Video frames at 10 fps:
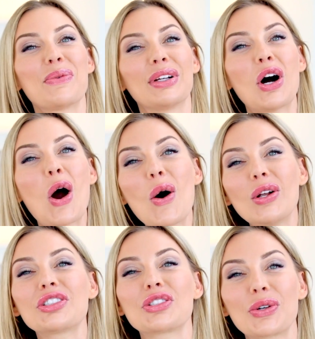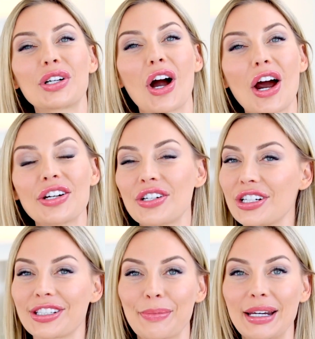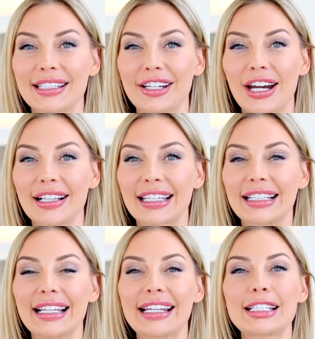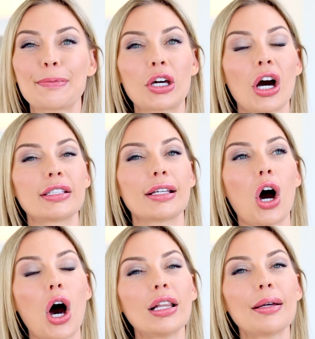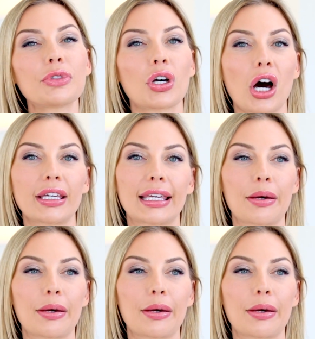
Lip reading: Well, hold your gardeners, my dear elegant ladies, because all I'm talking